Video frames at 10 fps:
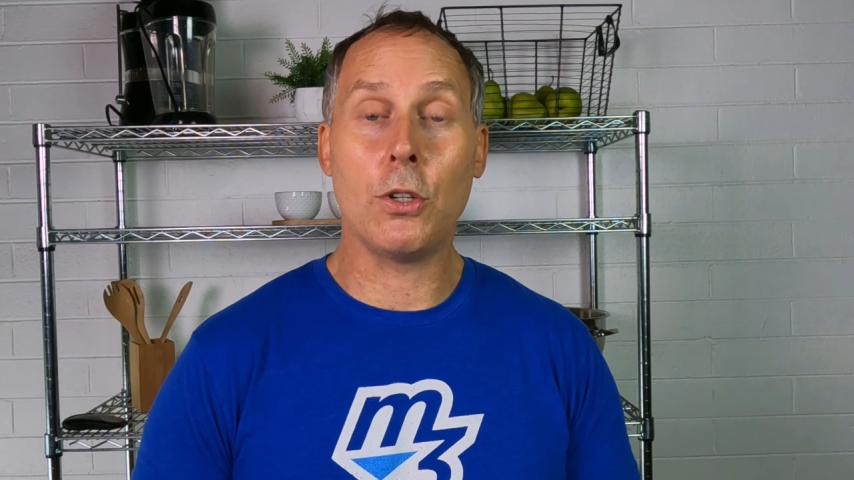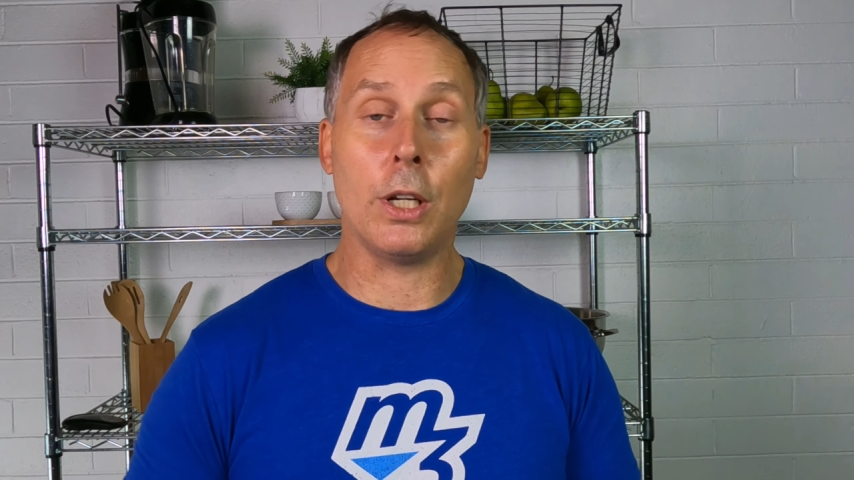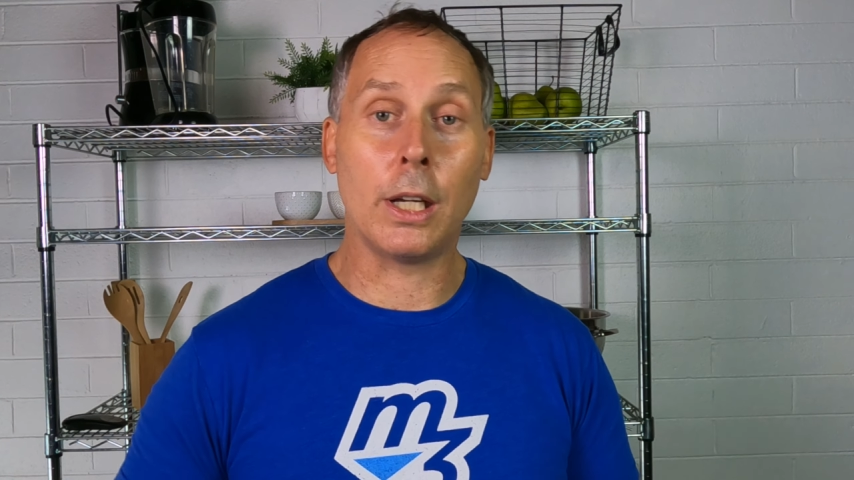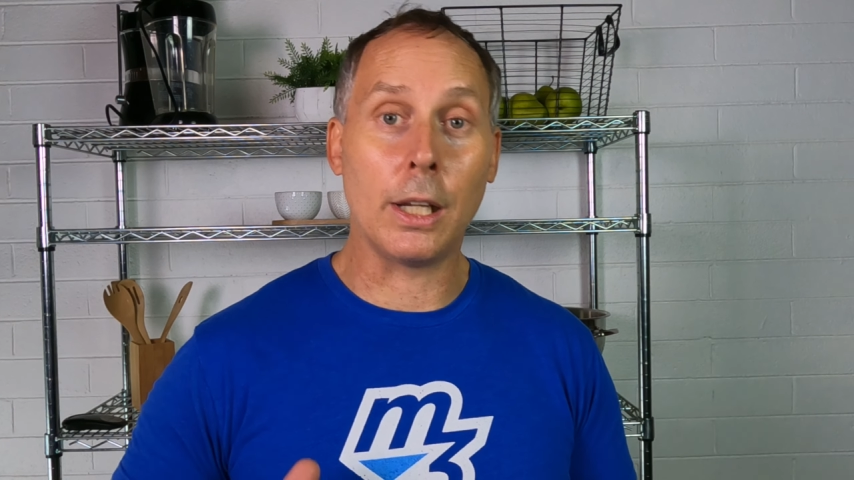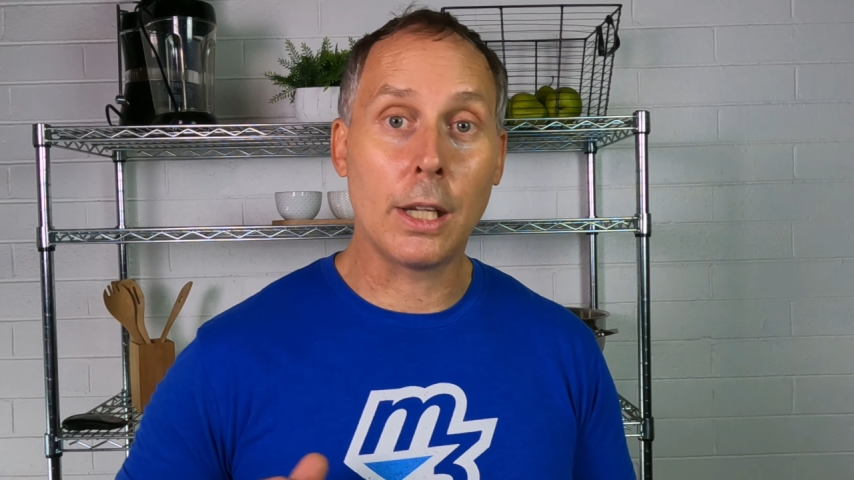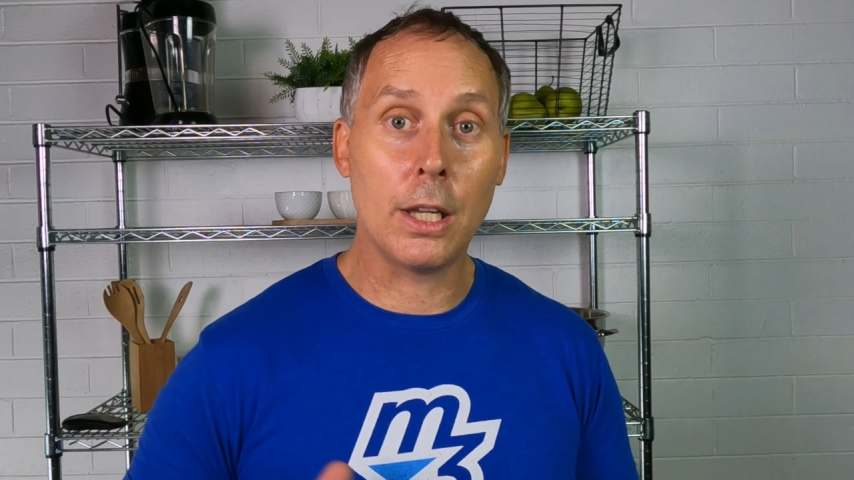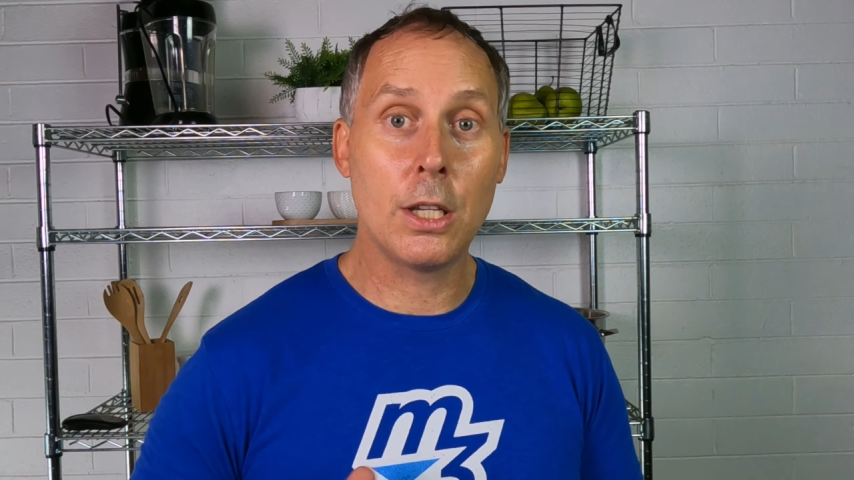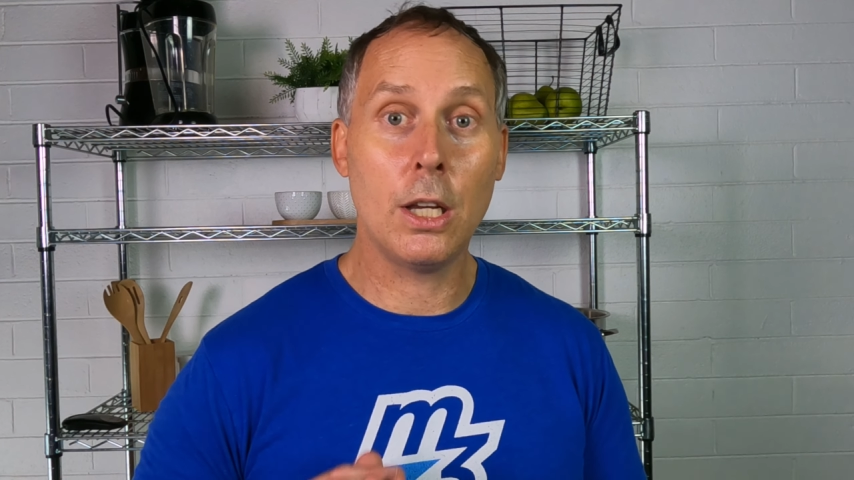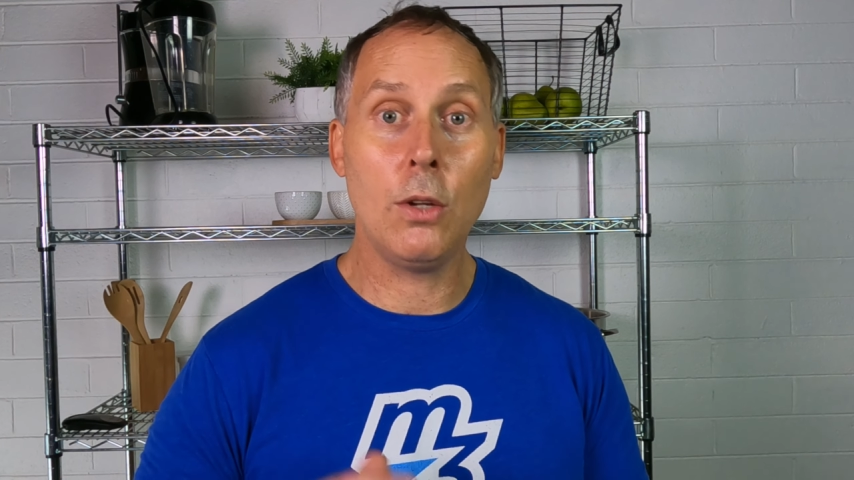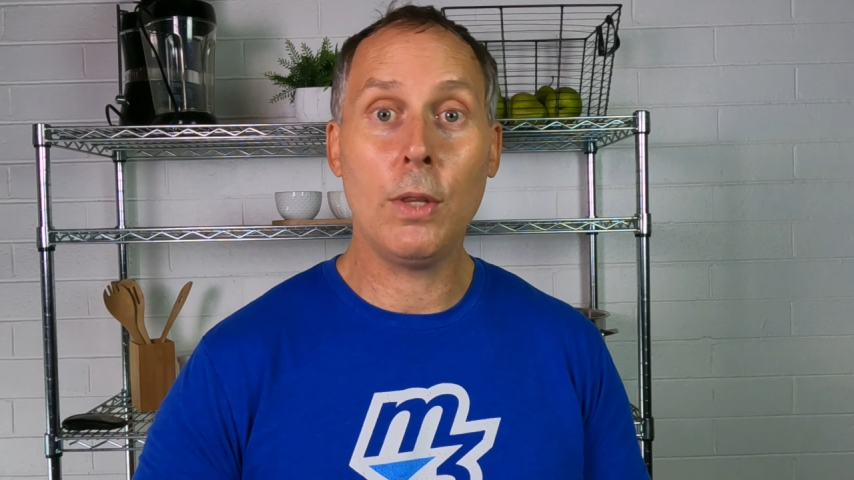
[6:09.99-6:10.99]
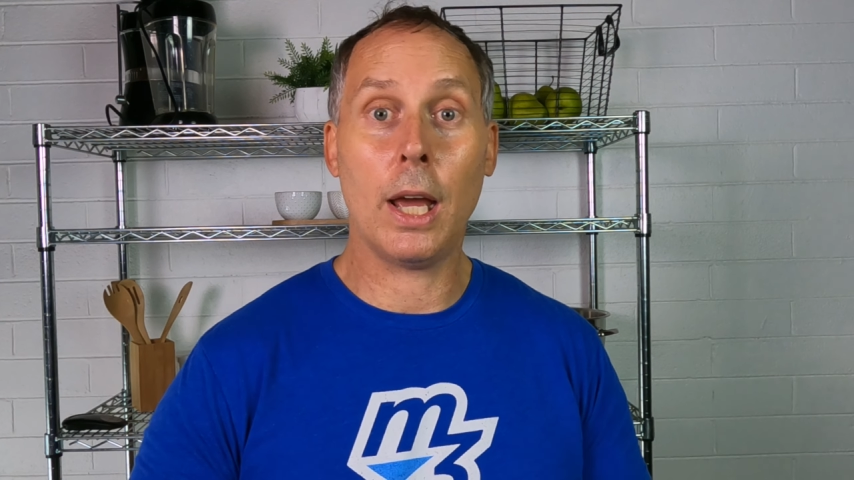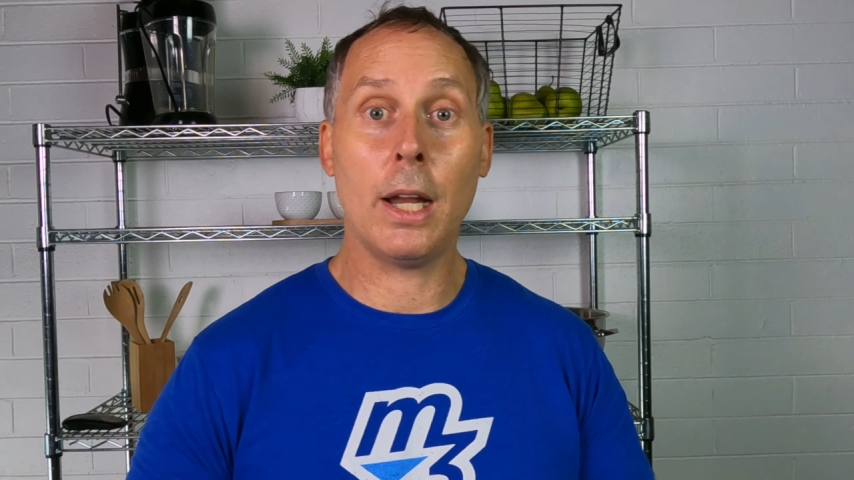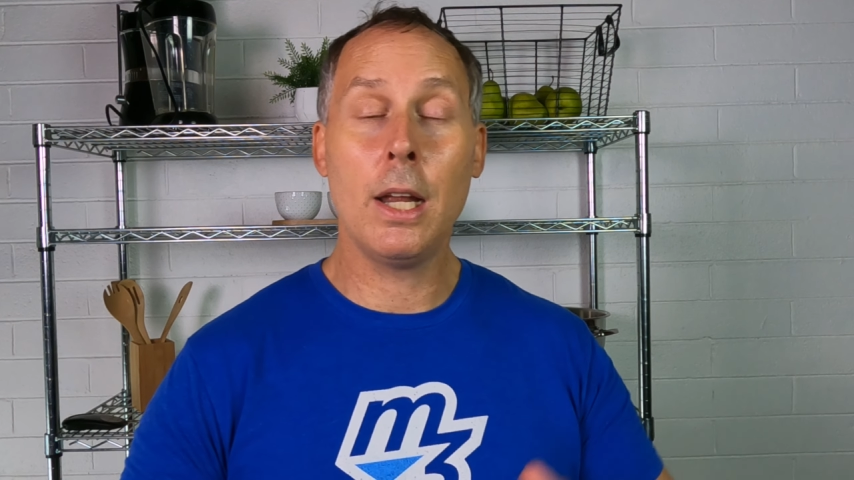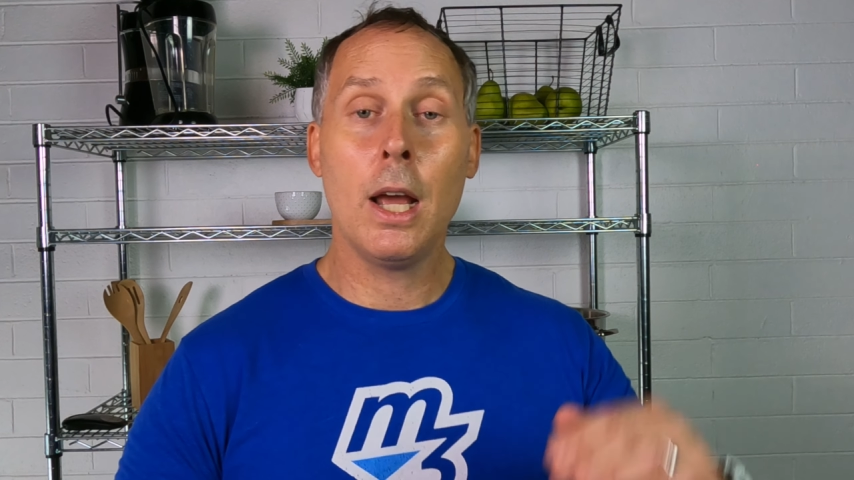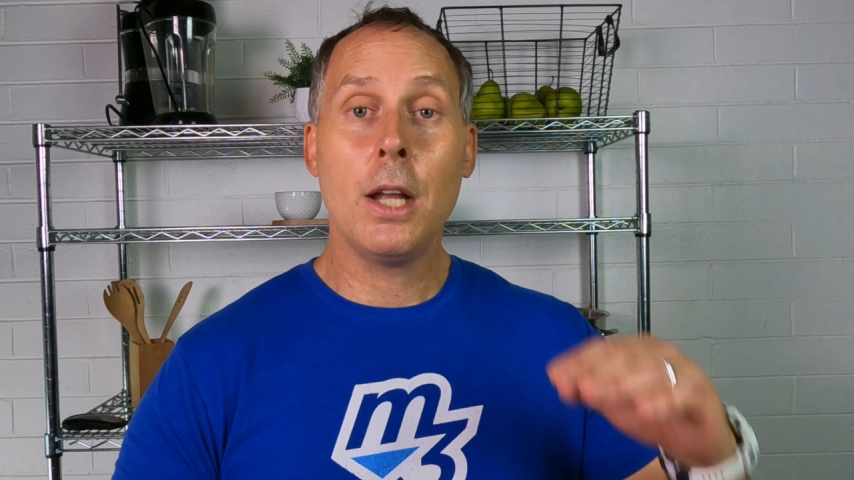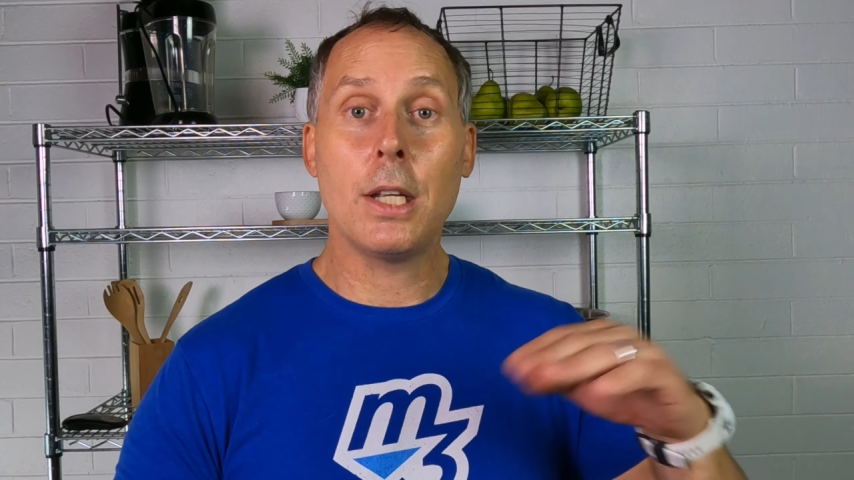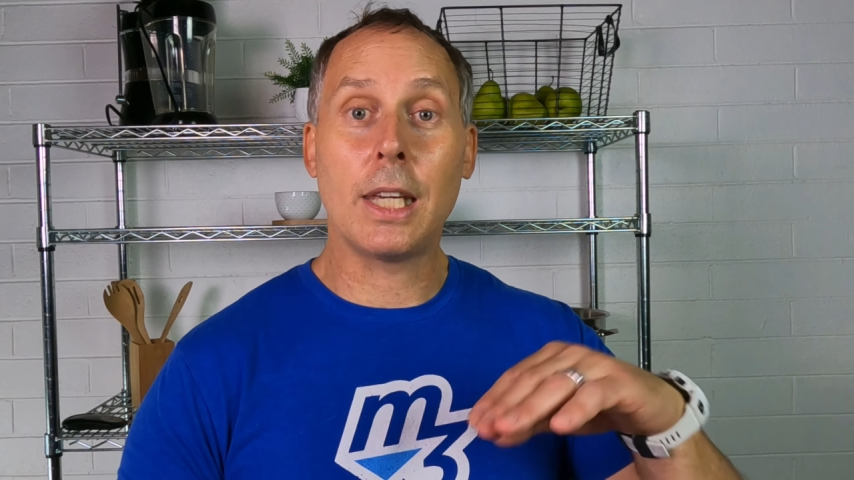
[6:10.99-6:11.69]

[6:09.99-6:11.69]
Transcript: So you can continue then to